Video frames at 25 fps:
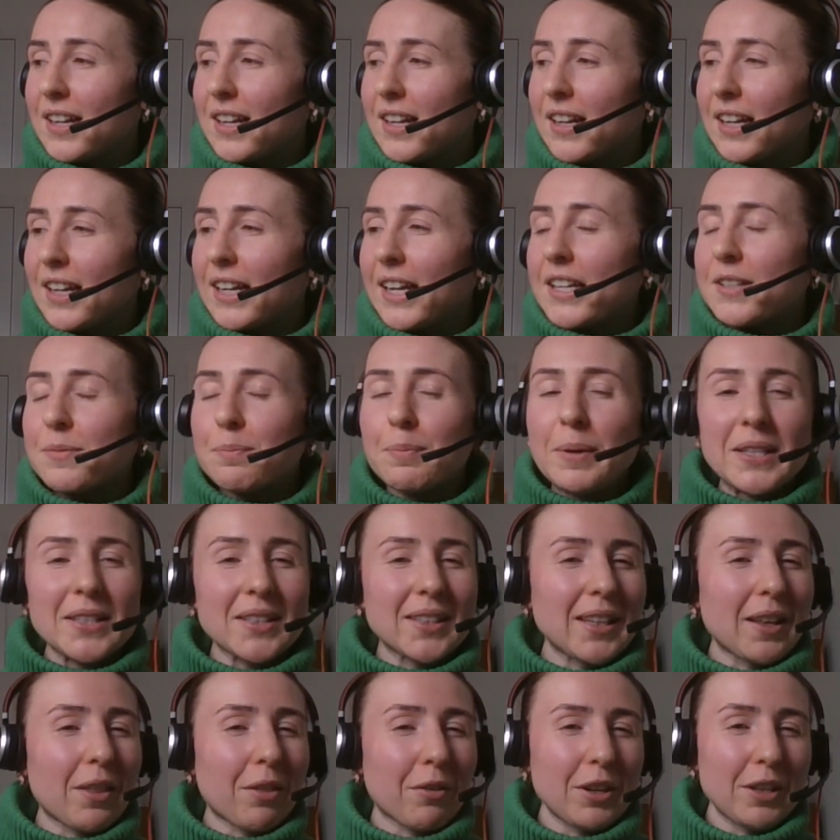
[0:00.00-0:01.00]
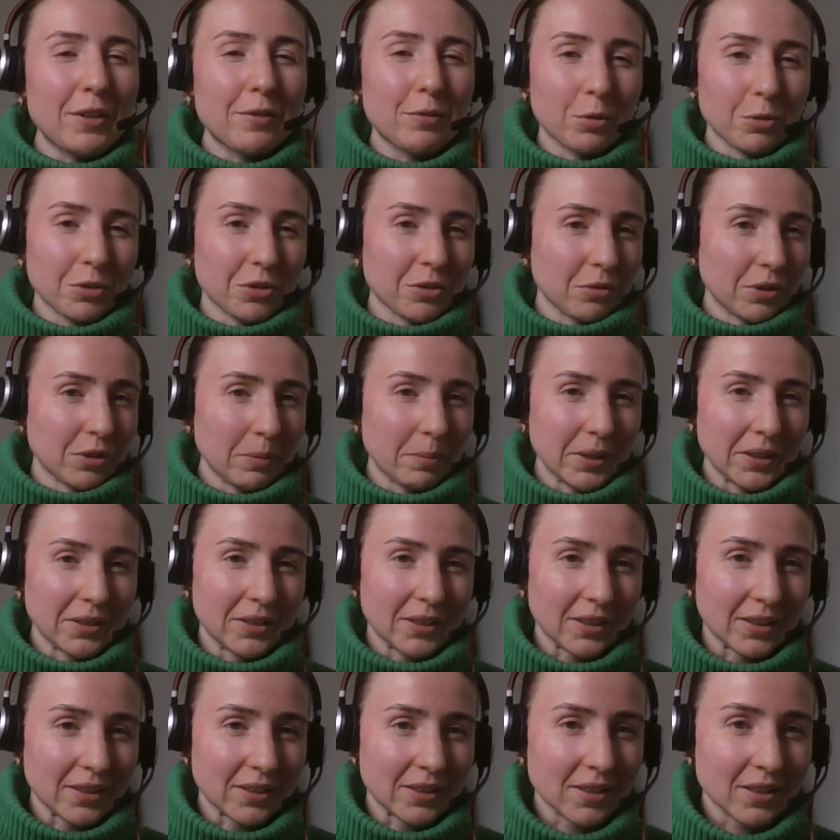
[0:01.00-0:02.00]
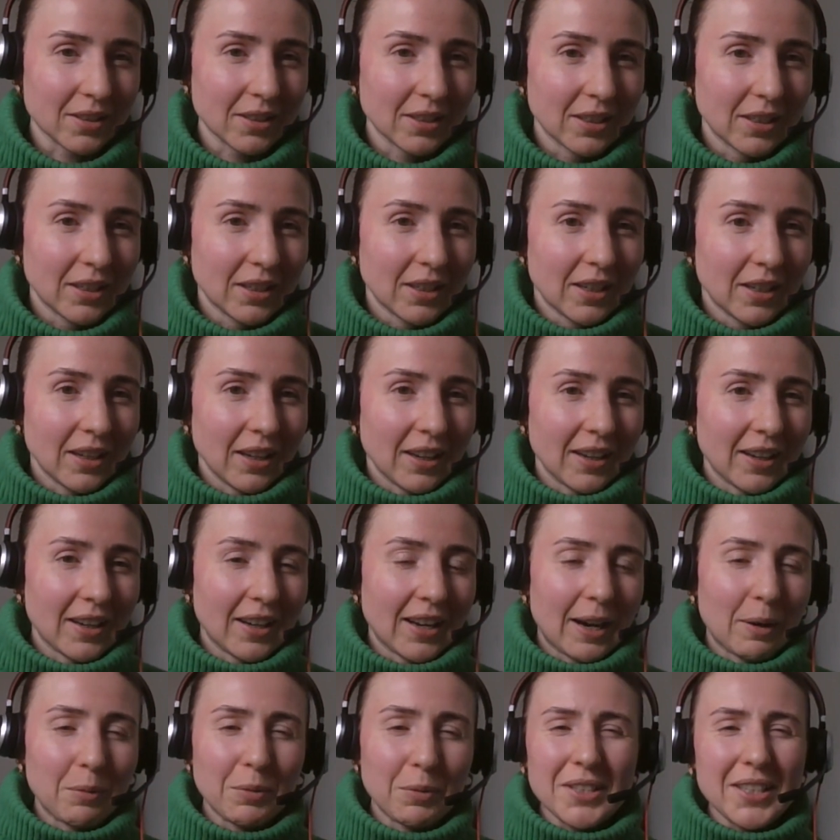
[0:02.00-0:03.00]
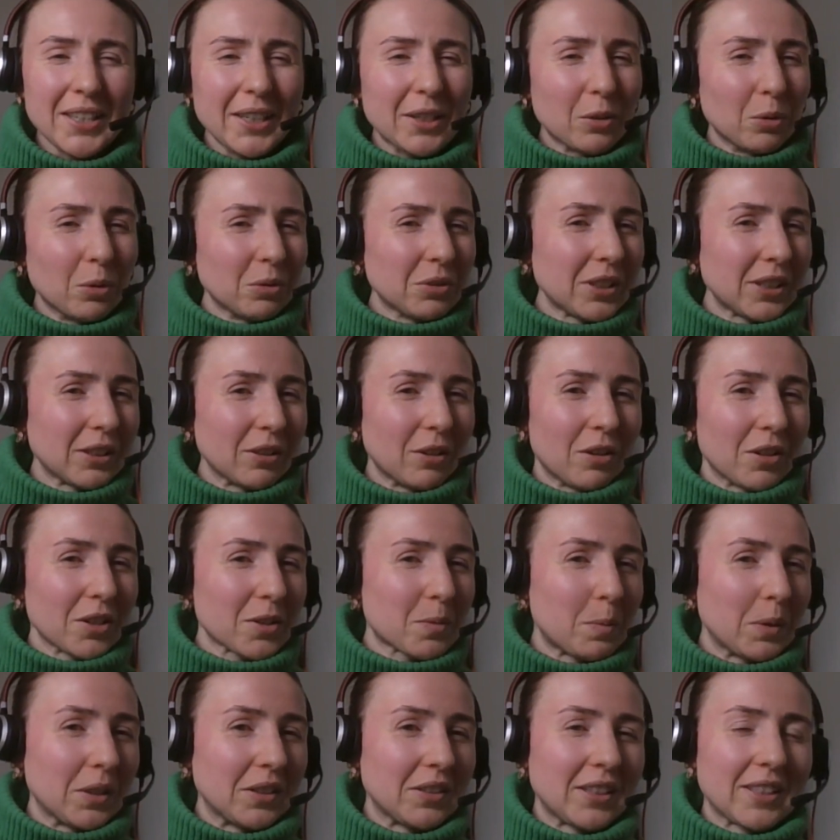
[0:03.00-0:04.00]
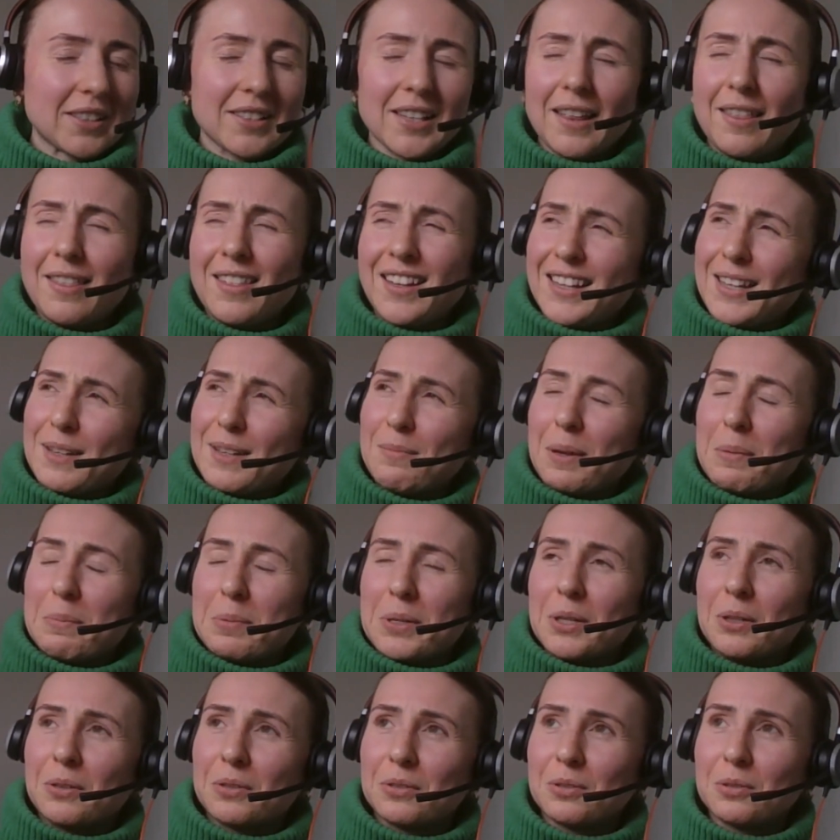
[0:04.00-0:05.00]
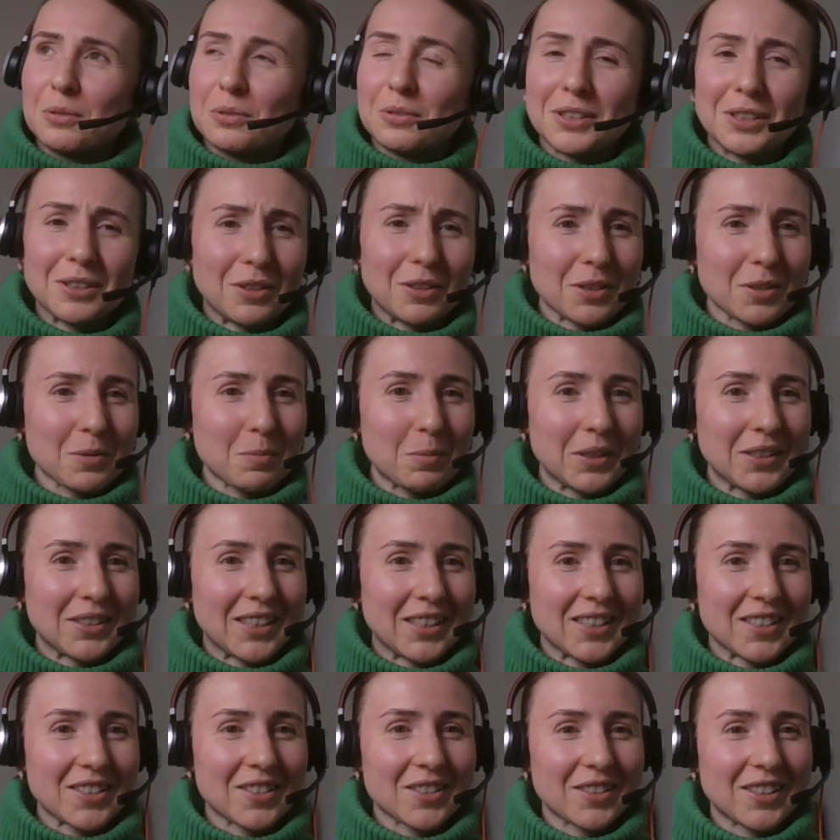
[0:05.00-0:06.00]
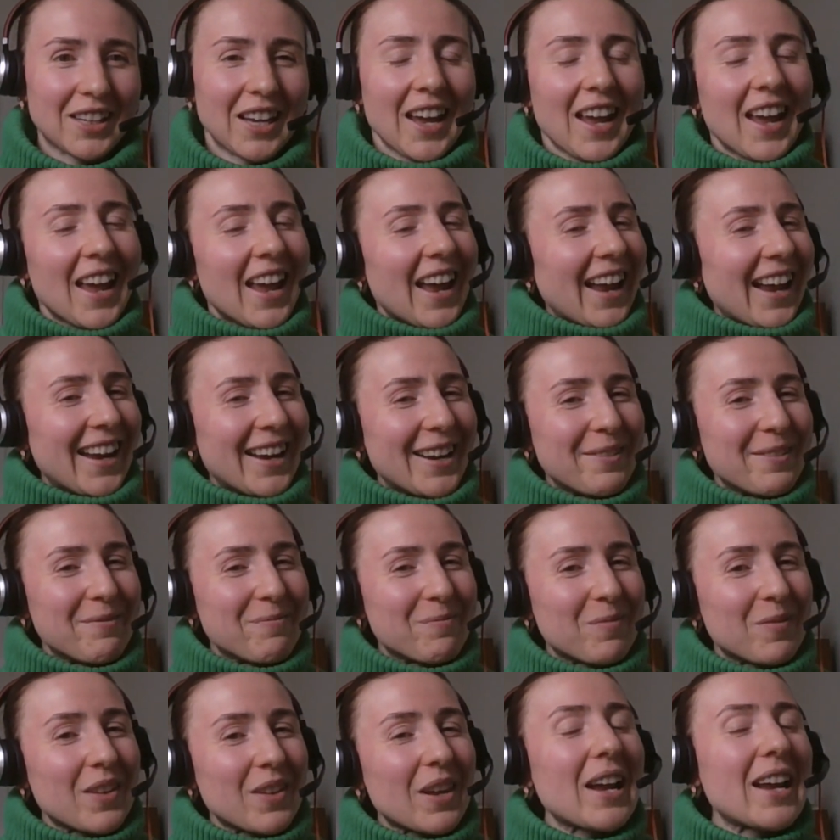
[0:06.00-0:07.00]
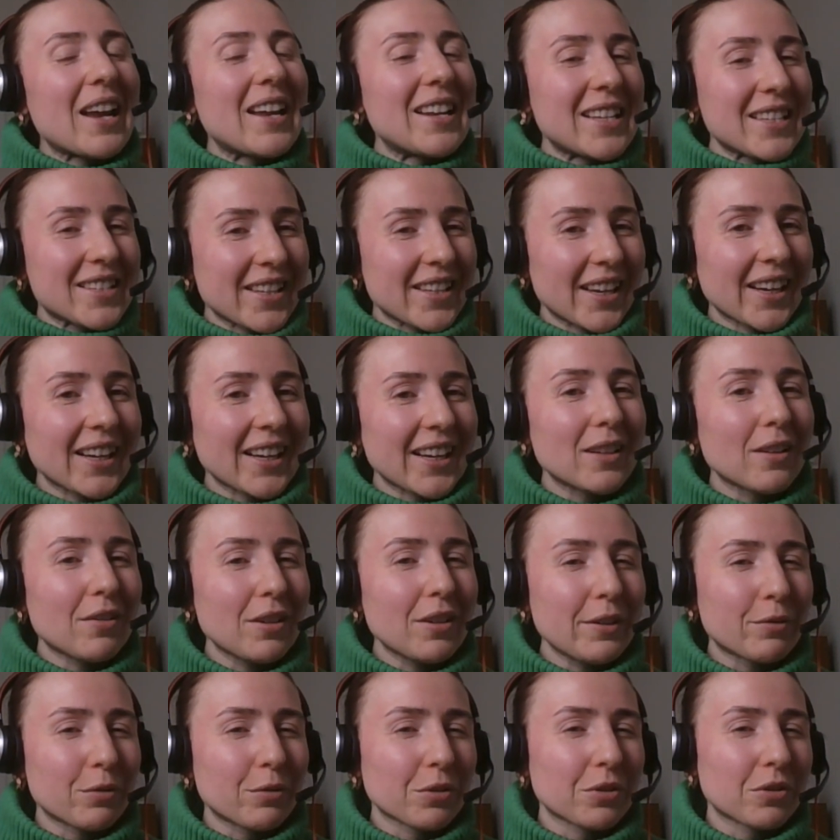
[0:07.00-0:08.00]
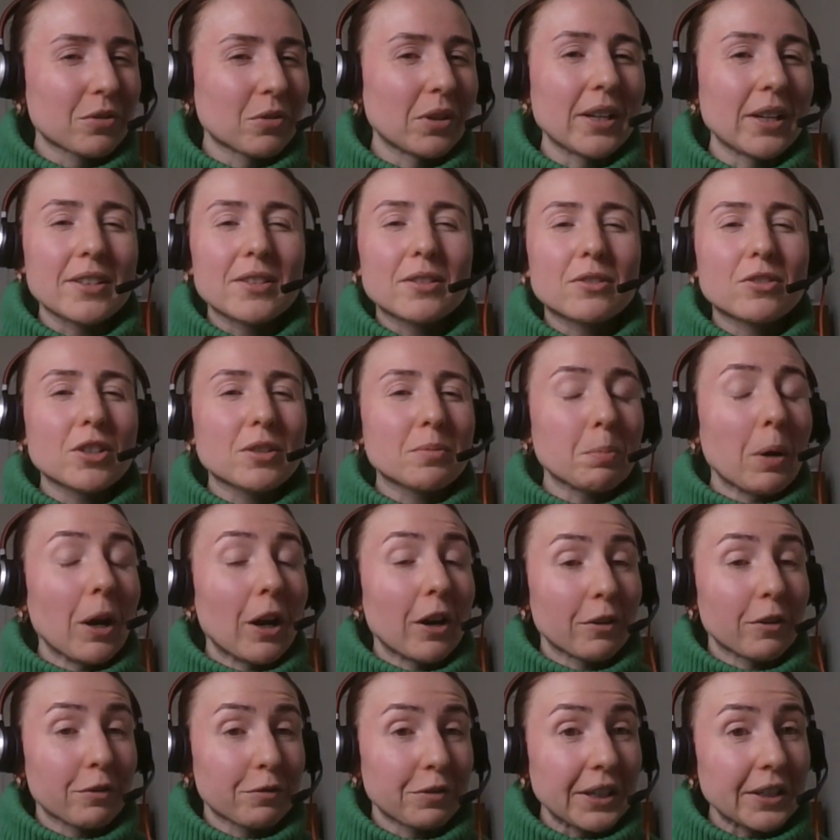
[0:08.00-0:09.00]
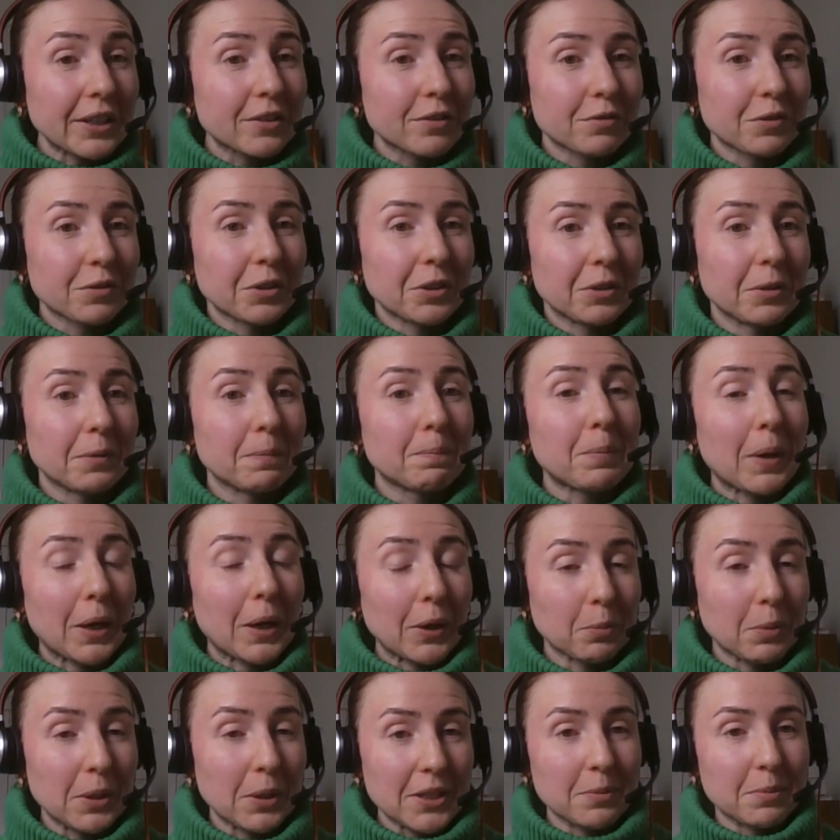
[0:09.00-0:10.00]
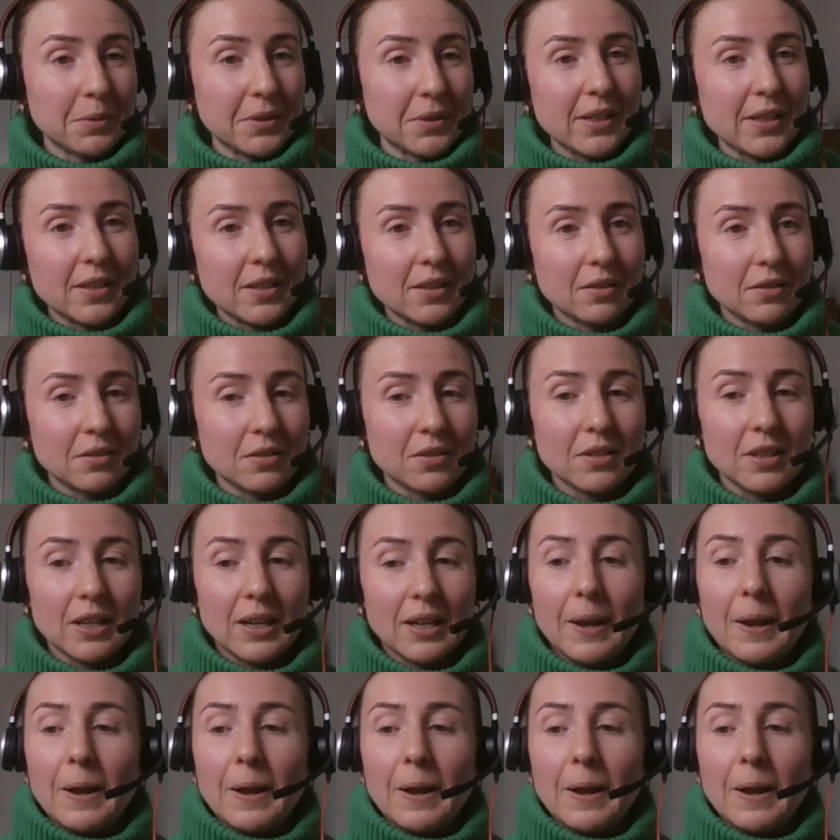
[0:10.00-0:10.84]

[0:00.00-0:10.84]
Like, it's basically like 3-4 story buildings. I want to say Goldilocks buildings. I think it might be called Goldilocks buildings. And it's that kind of 3-4 story. It's just perfect for bio-based materials.